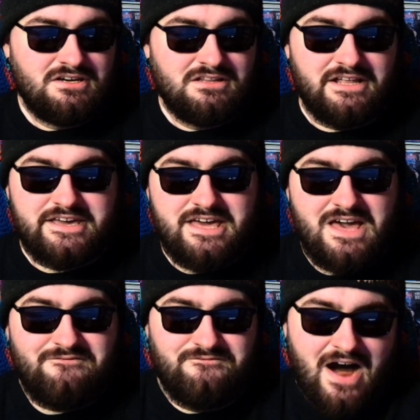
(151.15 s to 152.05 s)
like,
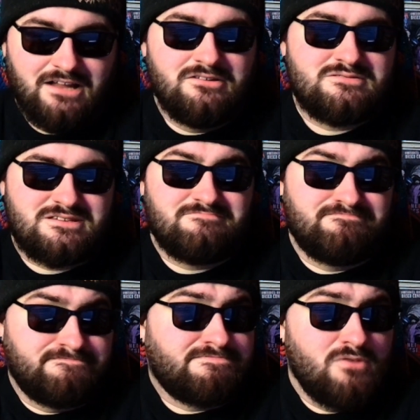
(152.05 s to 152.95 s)
it follows
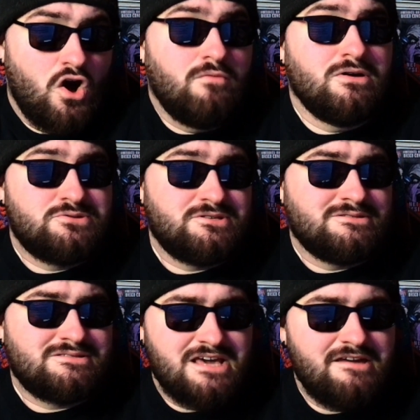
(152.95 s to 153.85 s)
almost the
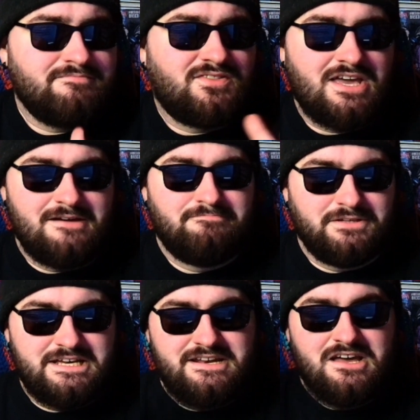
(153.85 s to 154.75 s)
same
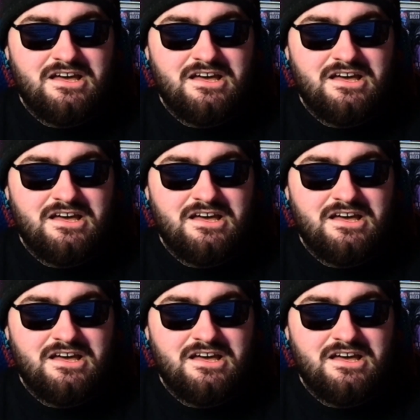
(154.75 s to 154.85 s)
template